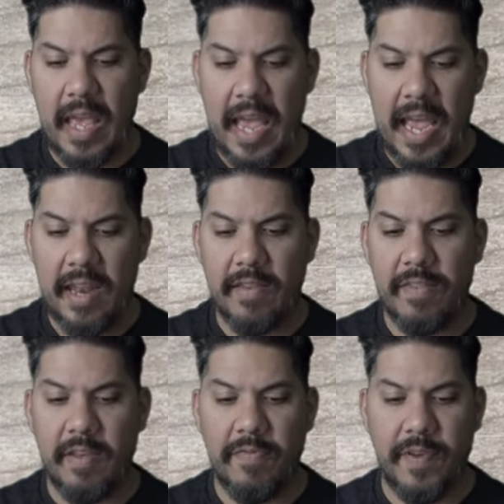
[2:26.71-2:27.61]
and
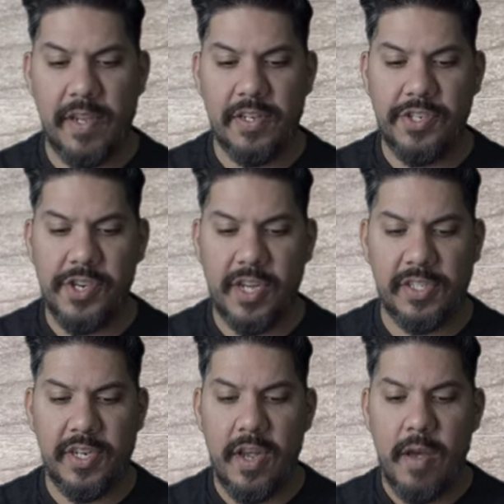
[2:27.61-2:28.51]
they fit
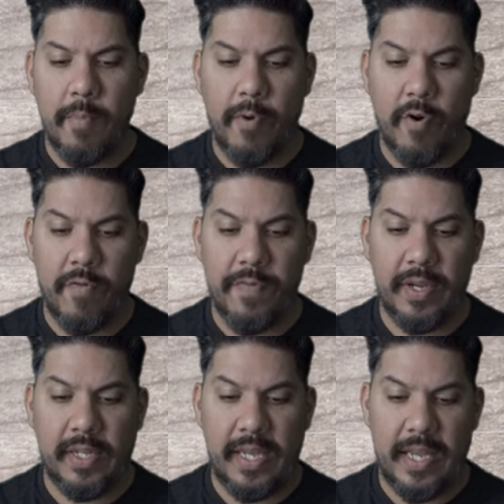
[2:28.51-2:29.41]
just
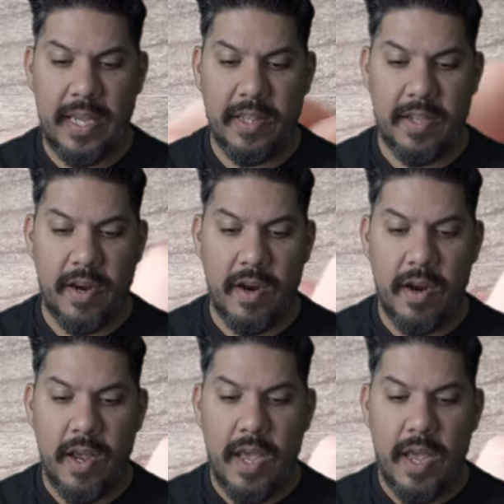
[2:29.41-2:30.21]
perfectly in there.